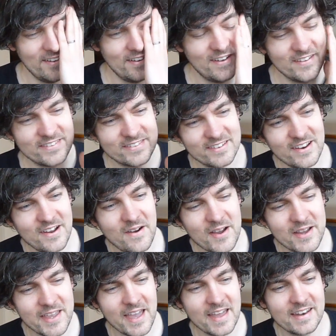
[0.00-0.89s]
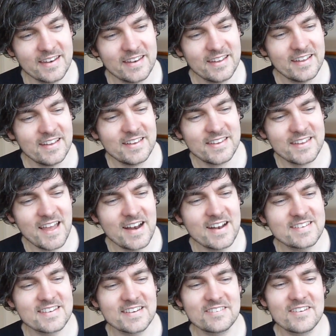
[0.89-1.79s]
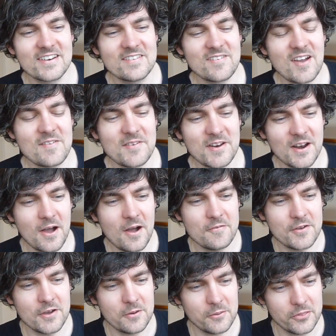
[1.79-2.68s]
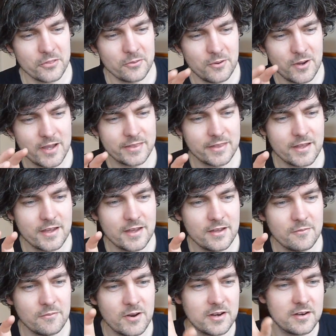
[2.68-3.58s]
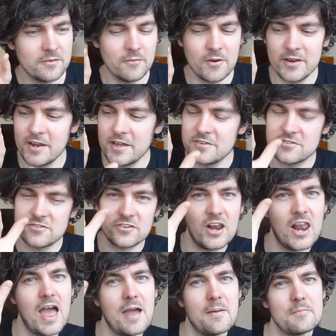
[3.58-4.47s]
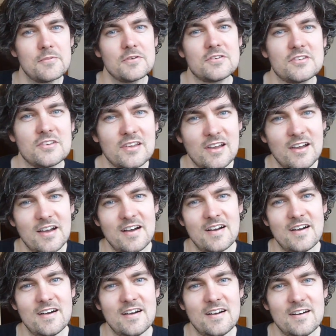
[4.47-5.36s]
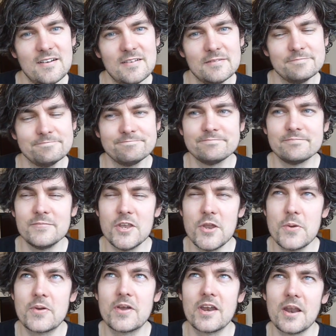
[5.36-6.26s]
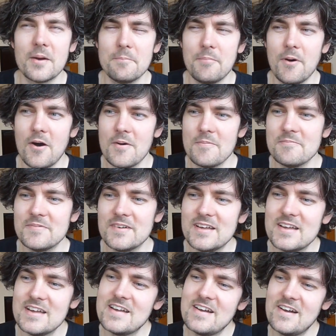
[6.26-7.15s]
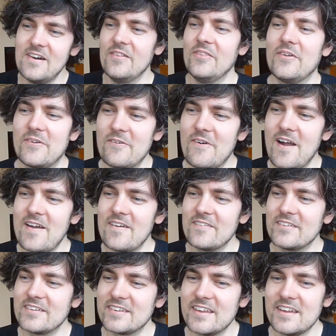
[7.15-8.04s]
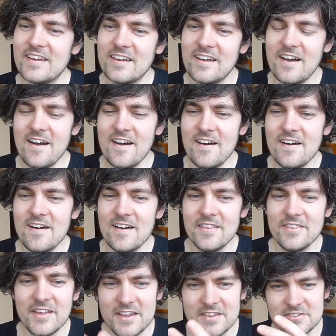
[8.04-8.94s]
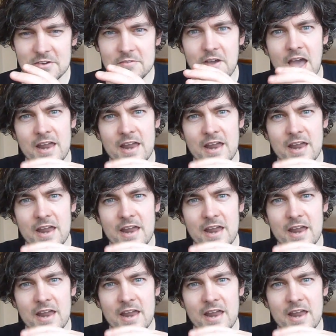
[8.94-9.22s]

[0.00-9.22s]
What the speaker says: I don't know, again, the editing really made me laugh here with the way they, when they slammed Nuclear Bomb on the ground, they sort of